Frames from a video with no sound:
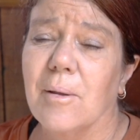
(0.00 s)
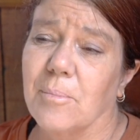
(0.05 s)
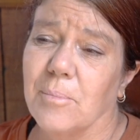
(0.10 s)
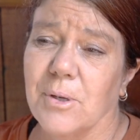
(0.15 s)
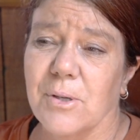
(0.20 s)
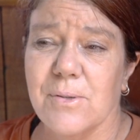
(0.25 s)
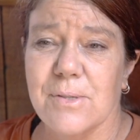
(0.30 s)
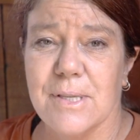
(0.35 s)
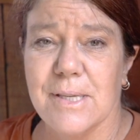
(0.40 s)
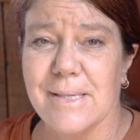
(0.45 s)

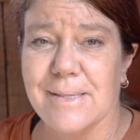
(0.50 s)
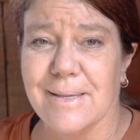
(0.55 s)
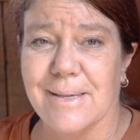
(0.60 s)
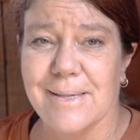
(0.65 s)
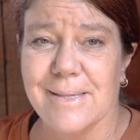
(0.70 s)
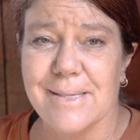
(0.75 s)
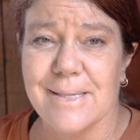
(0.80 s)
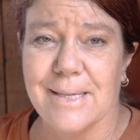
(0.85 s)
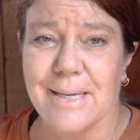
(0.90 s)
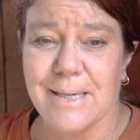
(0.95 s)
because, as I
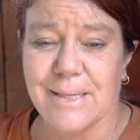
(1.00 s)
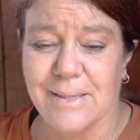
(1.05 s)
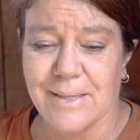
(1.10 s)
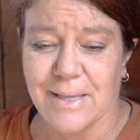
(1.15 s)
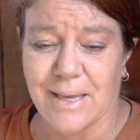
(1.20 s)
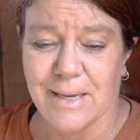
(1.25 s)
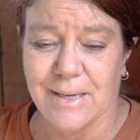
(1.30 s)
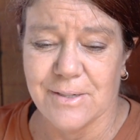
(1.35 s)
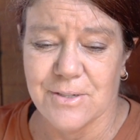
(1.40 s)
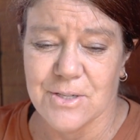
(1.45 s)
said,
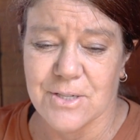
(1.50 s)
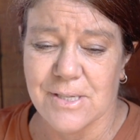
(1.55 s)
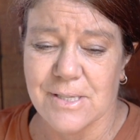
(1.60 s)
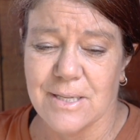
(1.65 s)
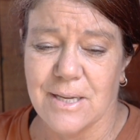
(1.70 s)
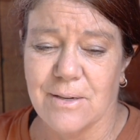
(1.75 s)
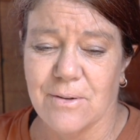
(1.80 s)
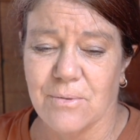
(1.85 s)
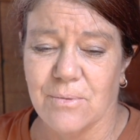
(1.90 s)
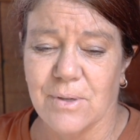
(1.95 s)
that just
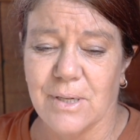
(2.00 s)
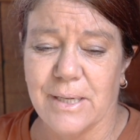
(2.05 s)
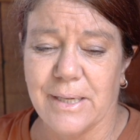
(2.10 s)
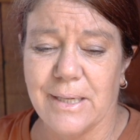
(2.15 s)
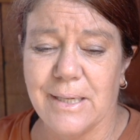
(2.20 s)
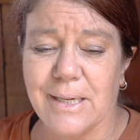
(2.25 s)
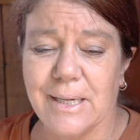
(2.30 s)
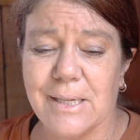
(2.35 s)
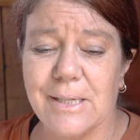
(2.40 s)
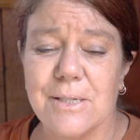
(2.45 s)
had a really
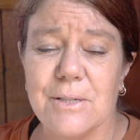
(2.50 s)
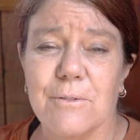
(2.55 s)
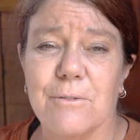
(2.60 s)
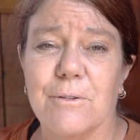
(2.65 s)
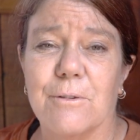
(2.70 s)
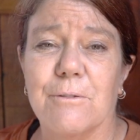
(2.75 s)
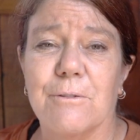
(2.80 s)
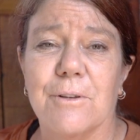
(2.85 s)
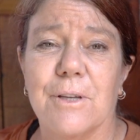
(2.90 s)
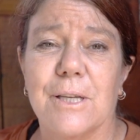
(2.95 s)
negative
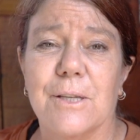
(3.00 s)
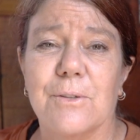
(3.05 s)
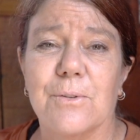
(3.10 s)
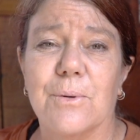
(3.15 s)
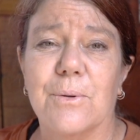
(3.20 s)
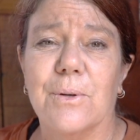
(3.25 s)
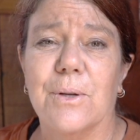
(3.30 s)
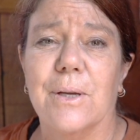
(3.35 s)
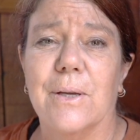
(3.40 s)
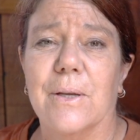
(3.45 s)
effect
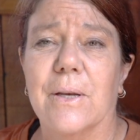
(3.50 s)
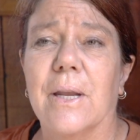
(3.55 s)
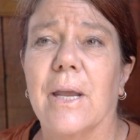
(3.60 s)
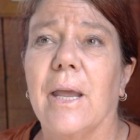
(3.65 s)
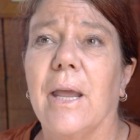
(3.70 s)
on it.